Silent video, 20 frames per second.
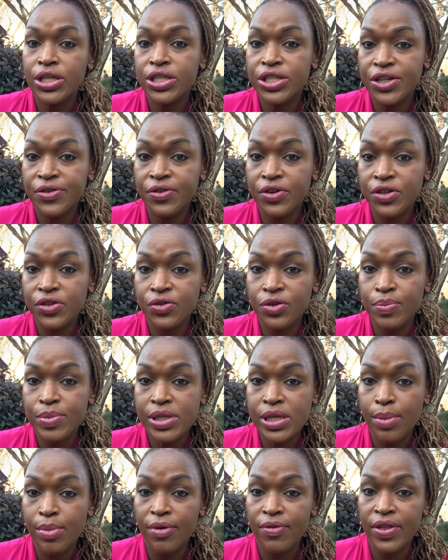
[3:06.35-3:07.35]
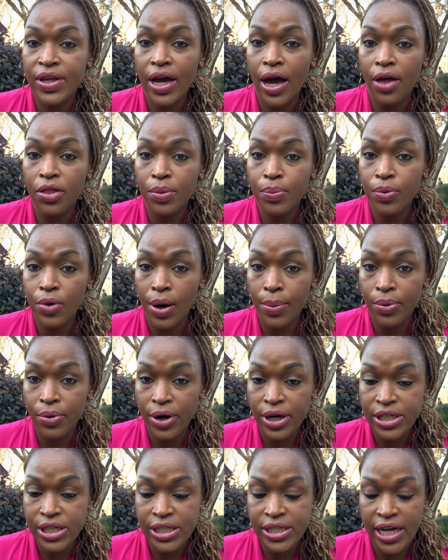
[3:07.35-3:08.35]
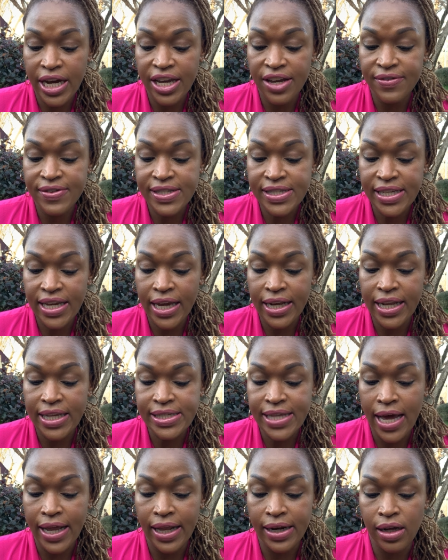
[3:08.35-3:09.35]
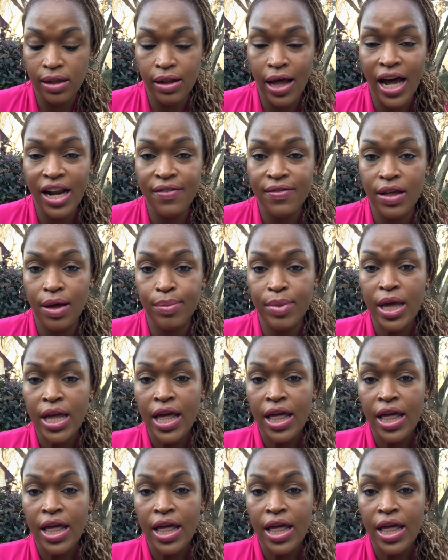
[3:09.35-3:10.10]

differs from some of the other preparations I have seen is that in a lot of them,